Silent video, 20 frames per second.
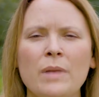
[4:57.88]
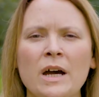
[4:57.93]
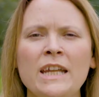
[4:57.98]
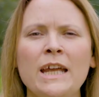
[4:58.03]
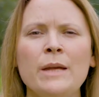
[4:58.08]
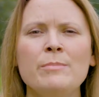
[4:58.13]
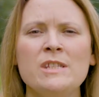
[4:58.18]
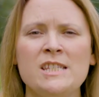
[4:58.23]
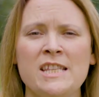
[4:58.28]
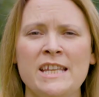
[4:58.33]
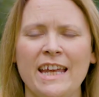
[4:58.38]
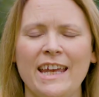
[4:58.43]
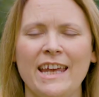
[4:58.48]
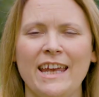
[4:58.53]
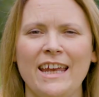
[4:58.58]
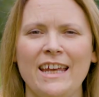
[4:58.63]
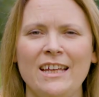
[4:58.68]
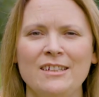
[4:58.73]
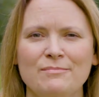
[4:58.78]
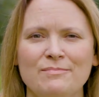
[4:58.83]
My name is
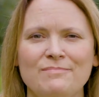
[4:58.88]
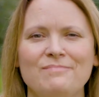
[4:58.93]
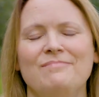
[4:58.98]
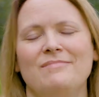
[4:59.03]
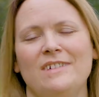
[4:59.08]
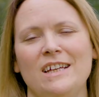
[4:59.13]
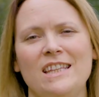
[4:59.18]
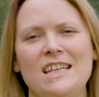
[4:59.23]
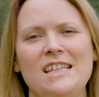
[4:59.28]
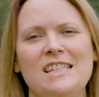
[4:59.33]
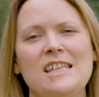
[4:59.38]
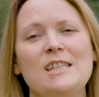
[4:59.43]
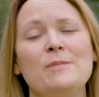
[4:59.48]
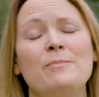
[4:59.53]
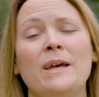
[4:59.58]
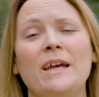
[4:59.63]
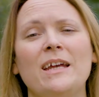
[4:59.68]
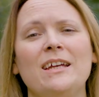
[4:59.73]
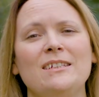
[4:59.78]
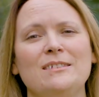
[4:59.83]
Nikki, and this is
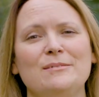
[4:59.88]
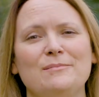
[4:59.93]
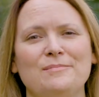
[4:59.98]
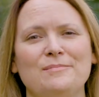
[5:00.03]
me.